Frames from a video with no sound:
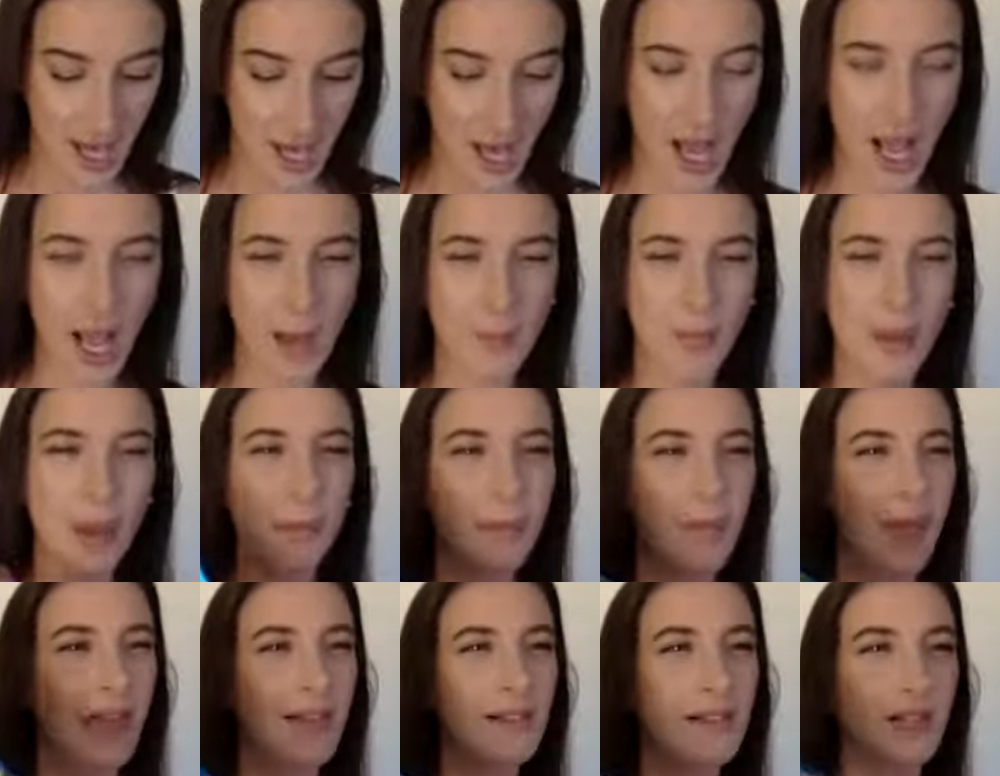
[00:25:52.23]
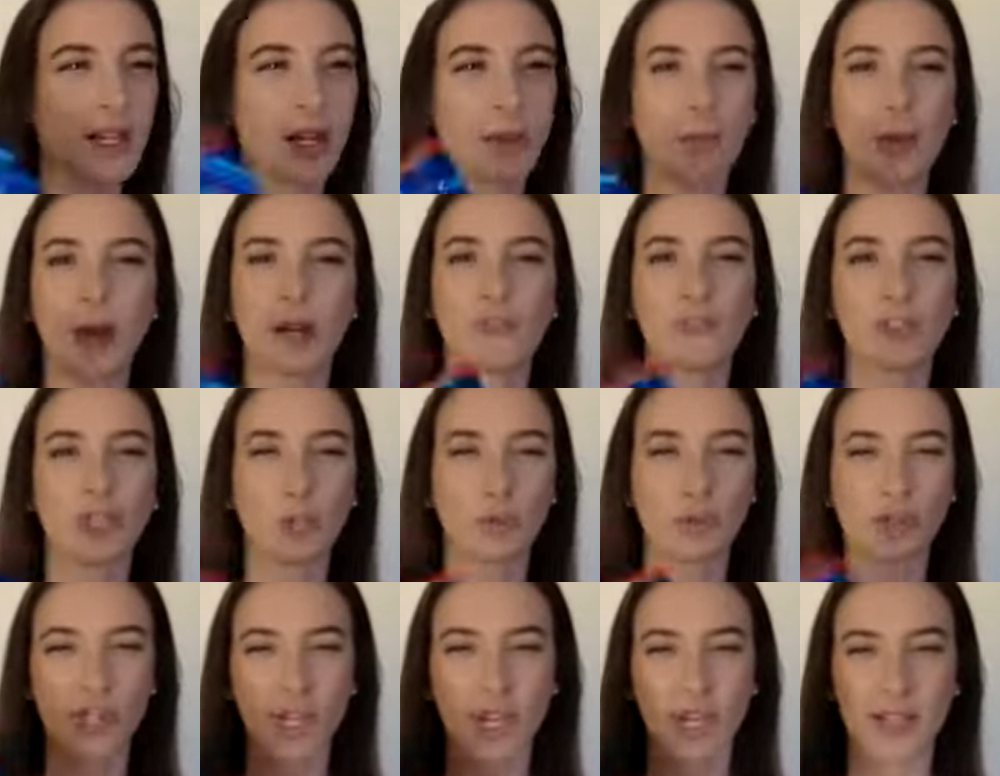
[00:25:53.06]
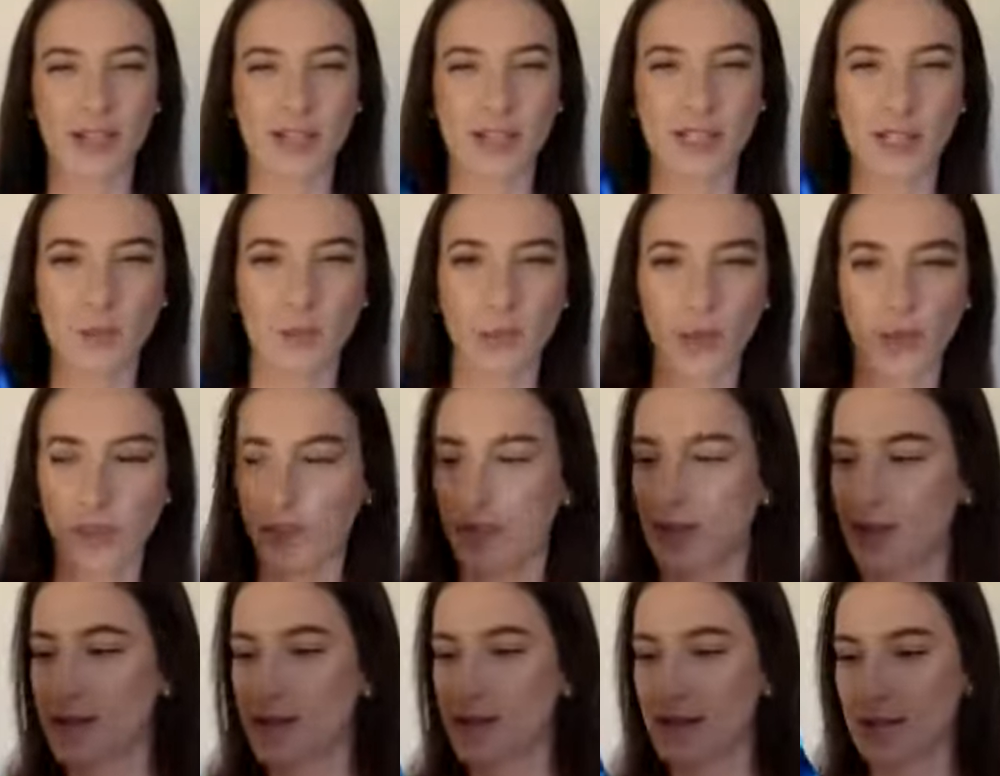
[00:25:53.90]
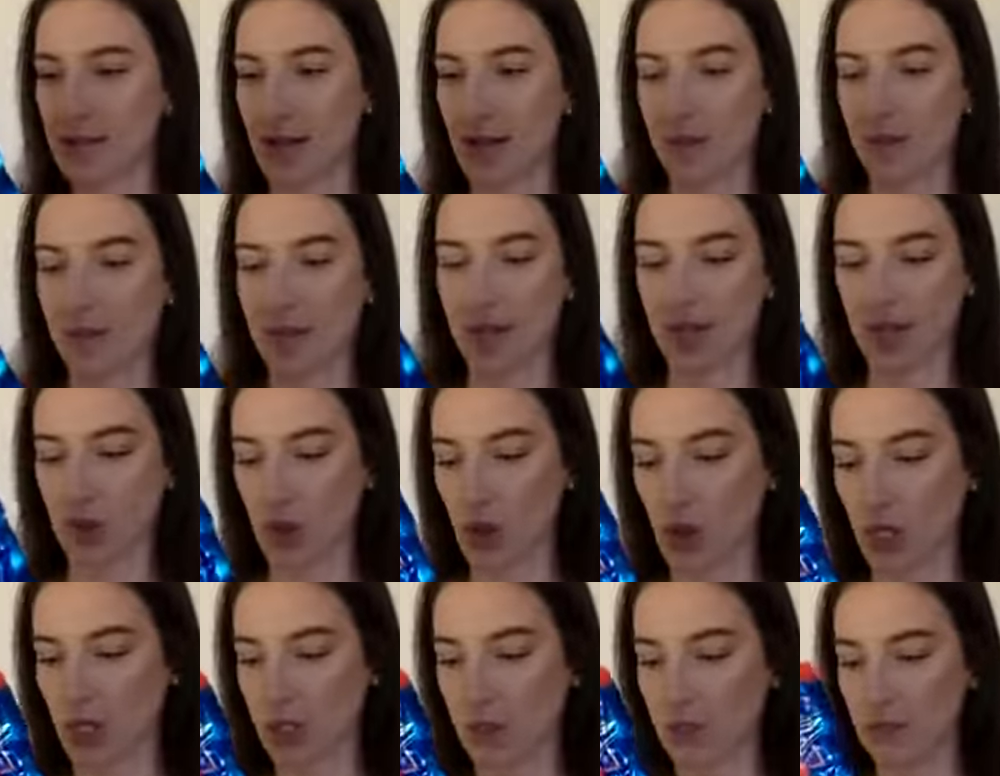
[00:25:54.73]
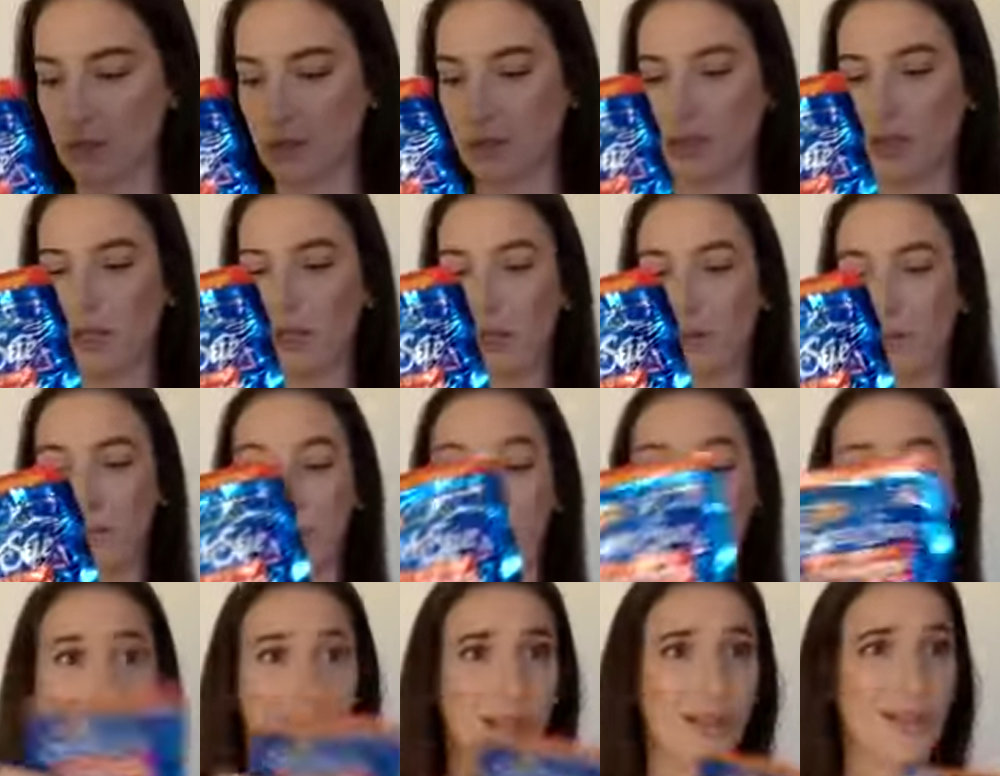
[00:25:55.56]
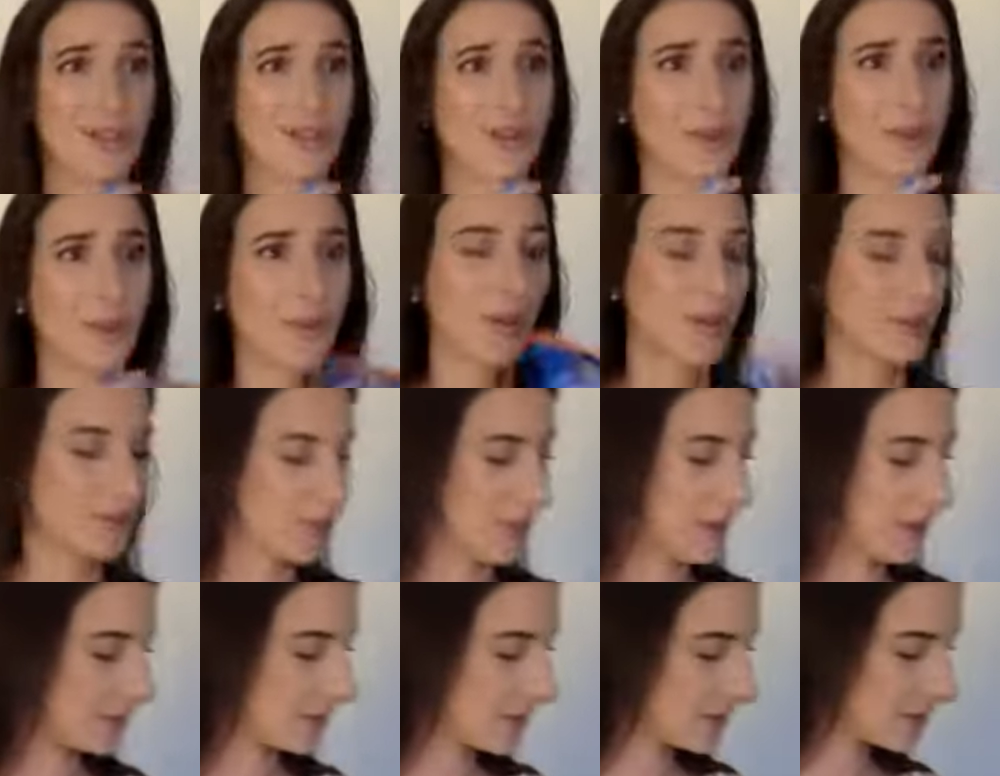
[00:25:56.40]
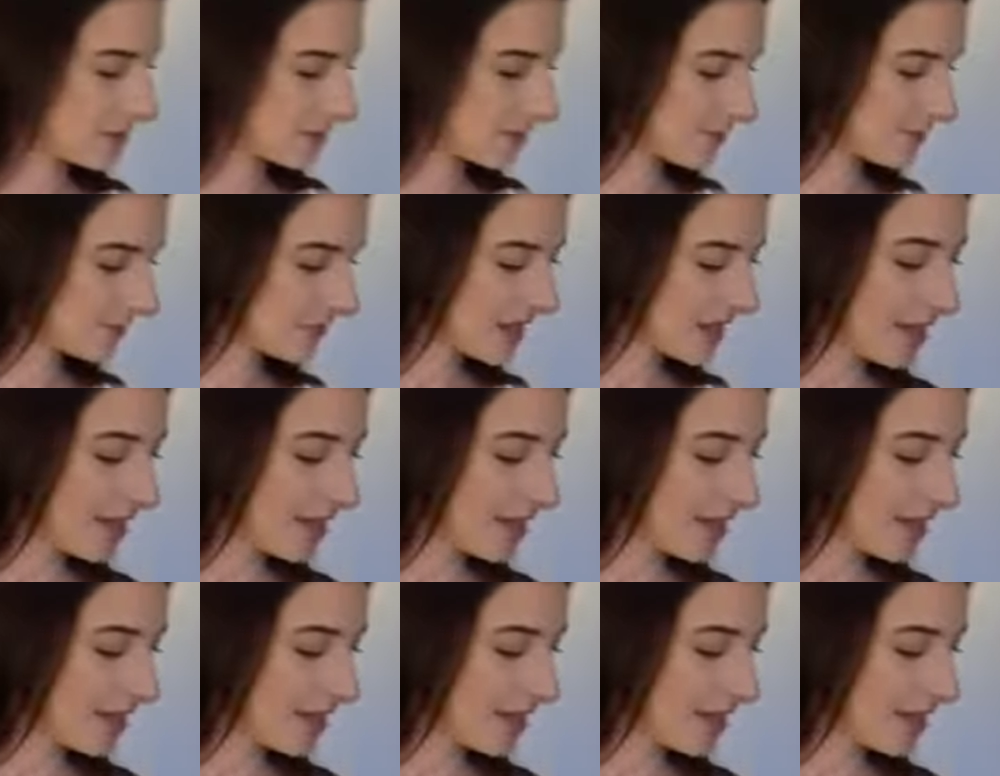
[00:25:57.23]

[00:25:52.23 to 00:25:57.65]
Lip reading: I might make like a buffalo chicken dip with this. I'm not sure, but I'm like super pumped about this.